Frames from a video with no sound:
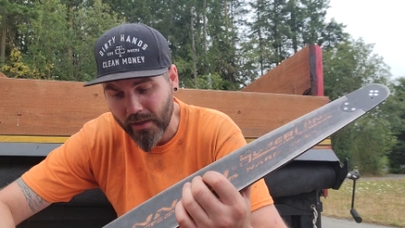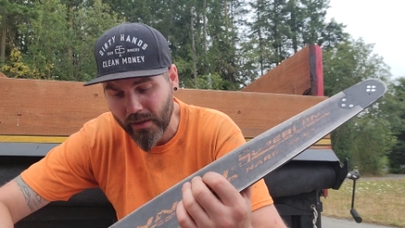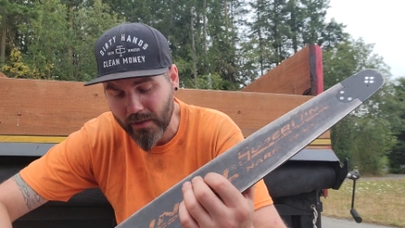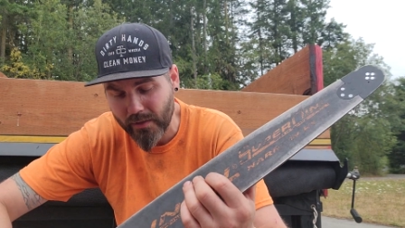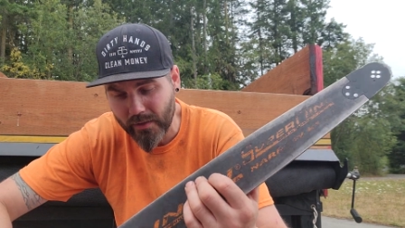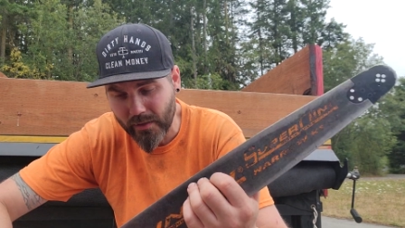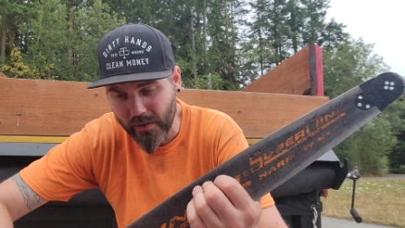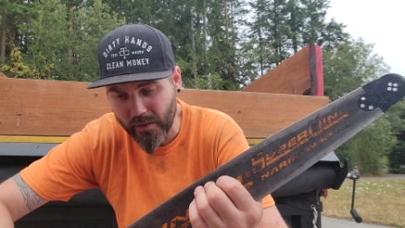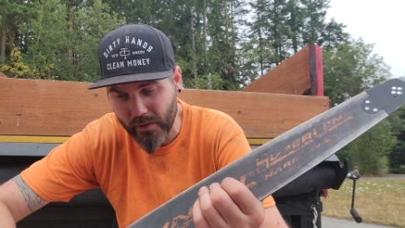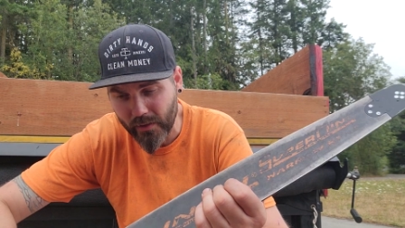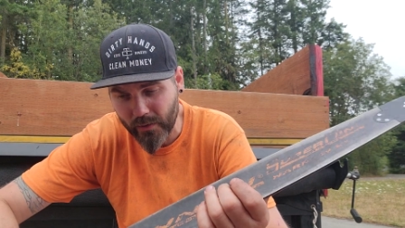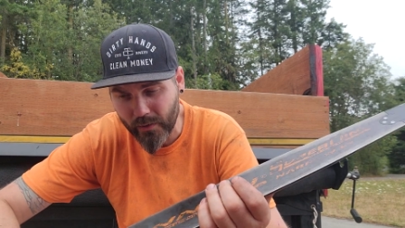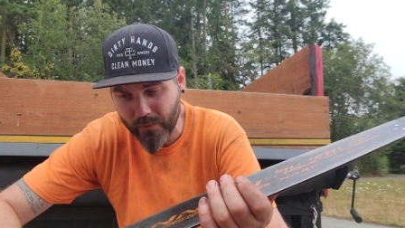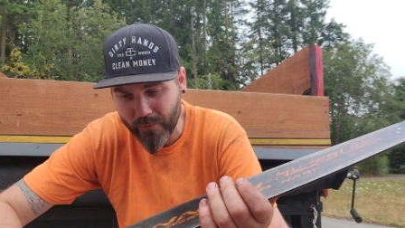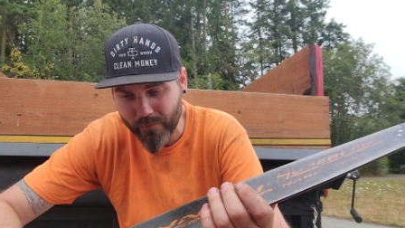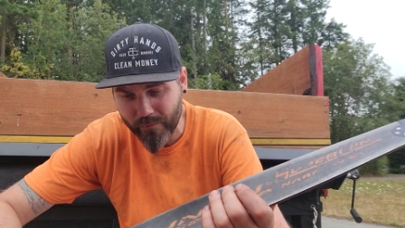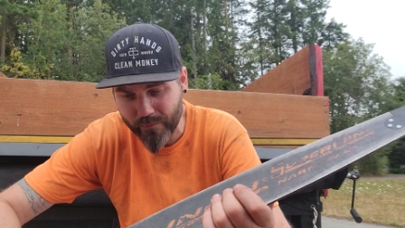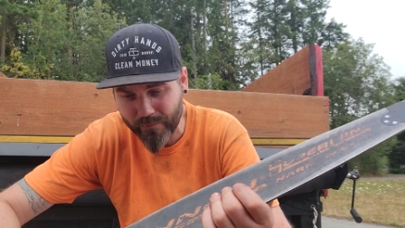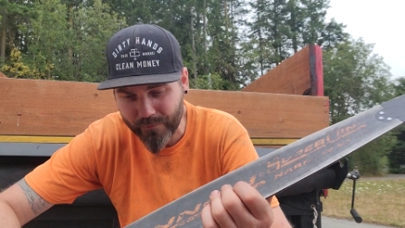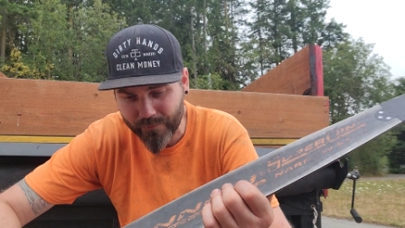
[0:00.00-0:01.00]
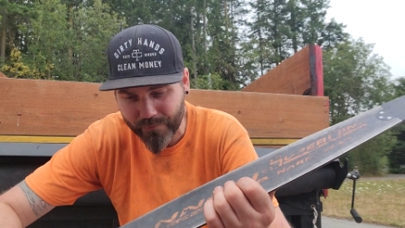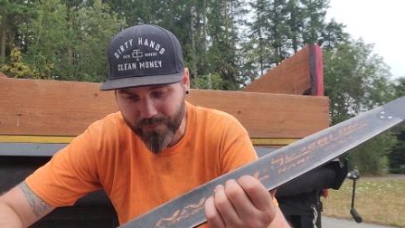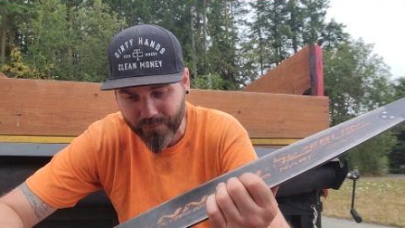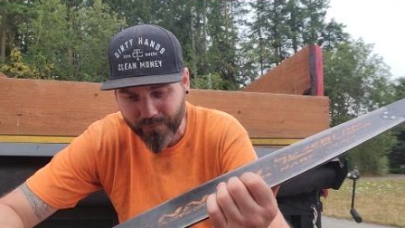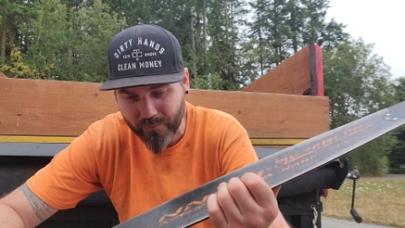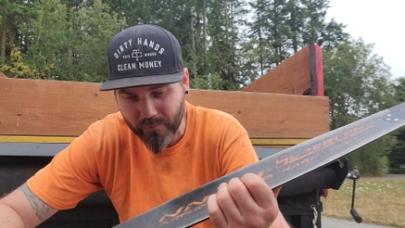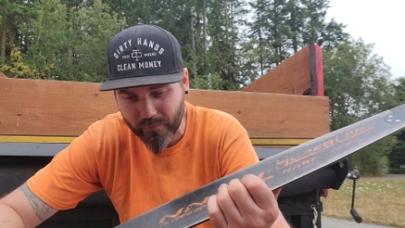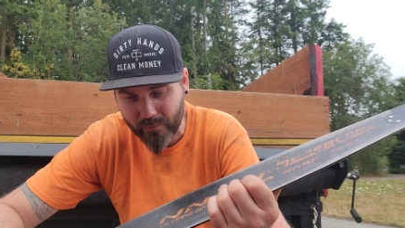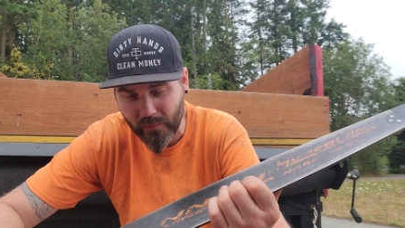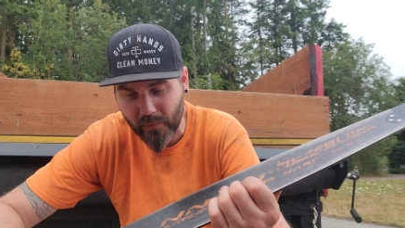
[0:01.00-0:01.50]
So,
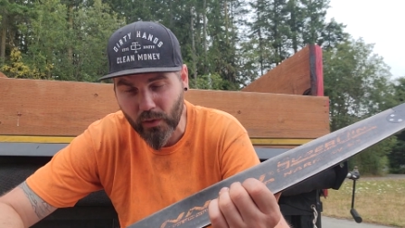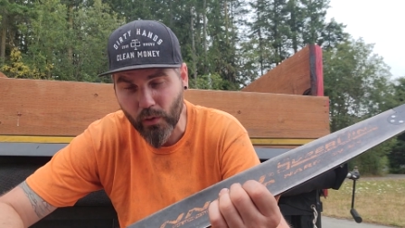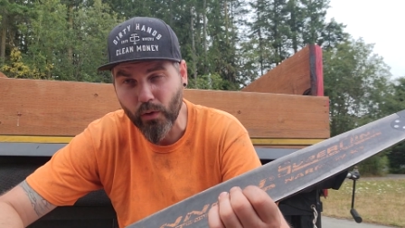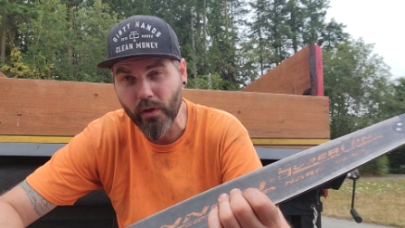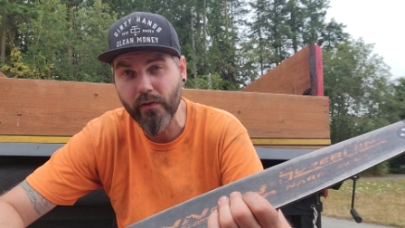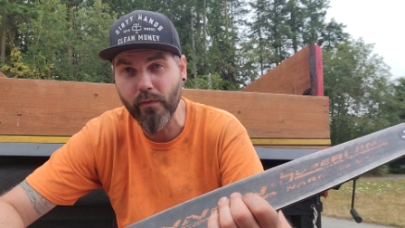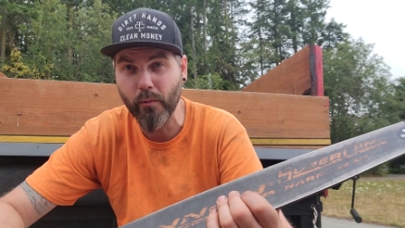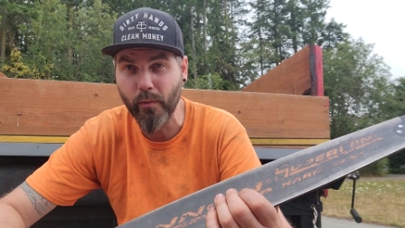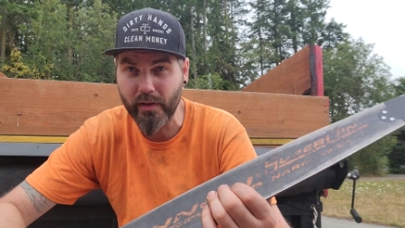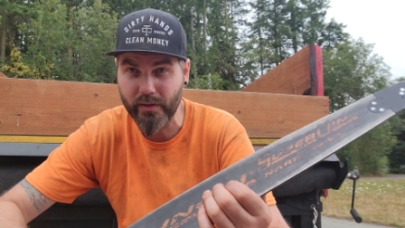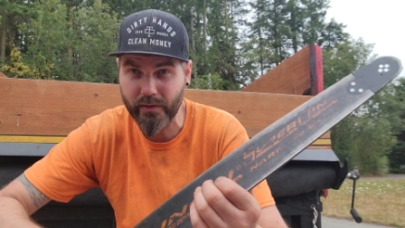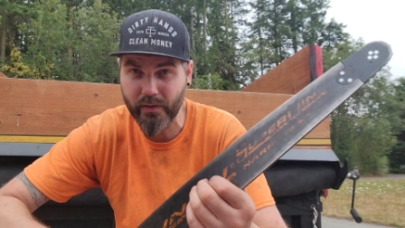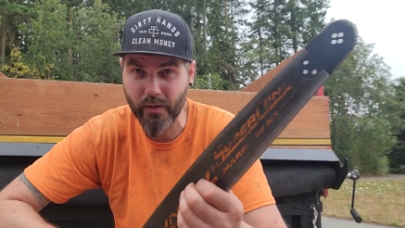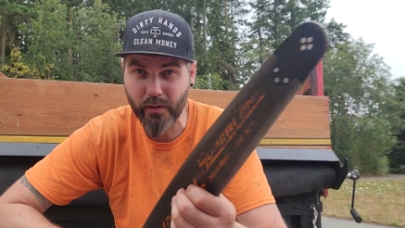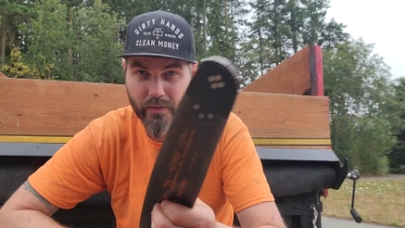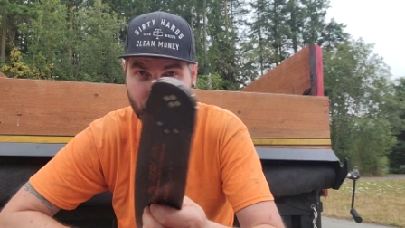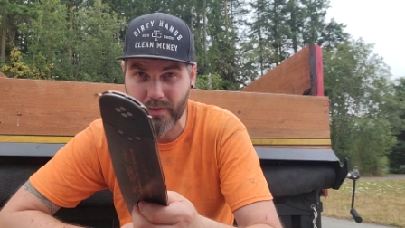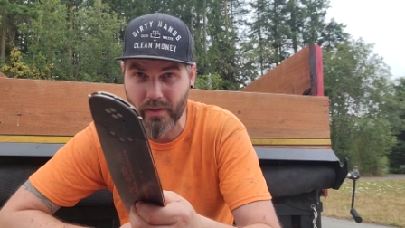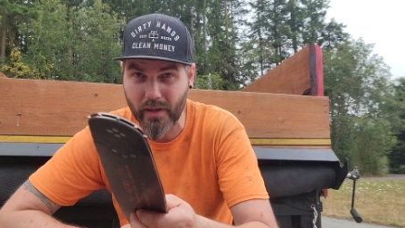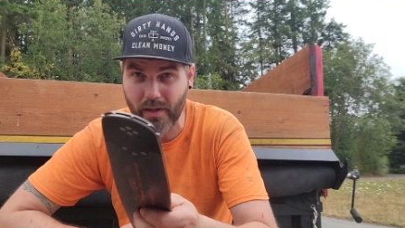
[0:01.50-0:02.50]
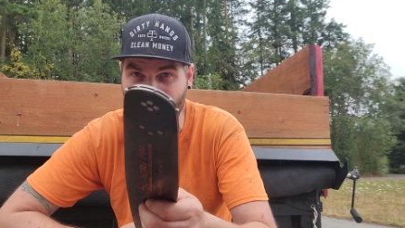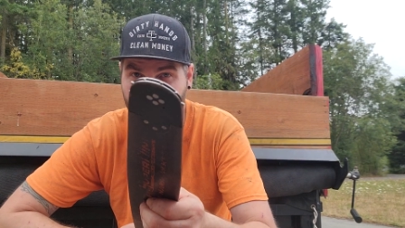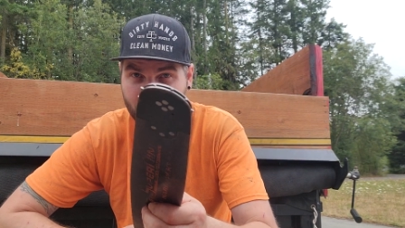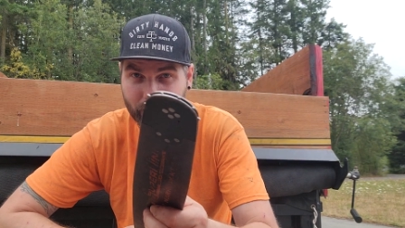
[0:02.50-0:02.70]
Gordy from West Coast Saw,